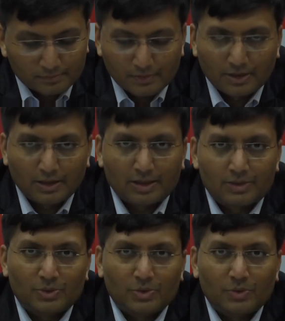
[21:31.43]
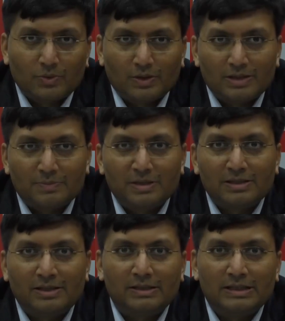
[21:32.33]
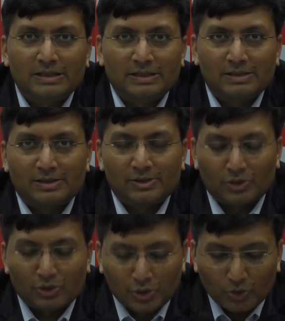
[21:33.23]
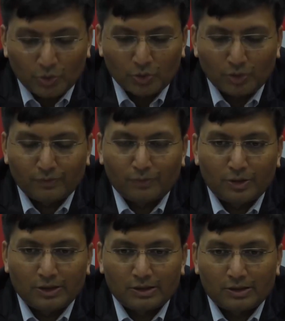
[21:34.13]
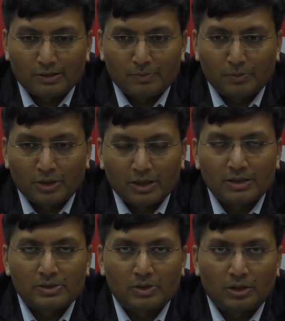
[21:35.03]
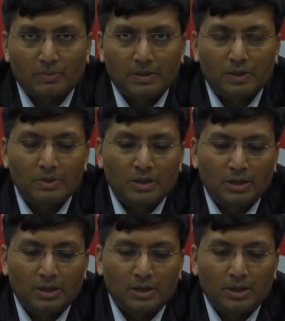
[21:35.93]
Yeah, so it's basically the genesis or the core of what the product is all about.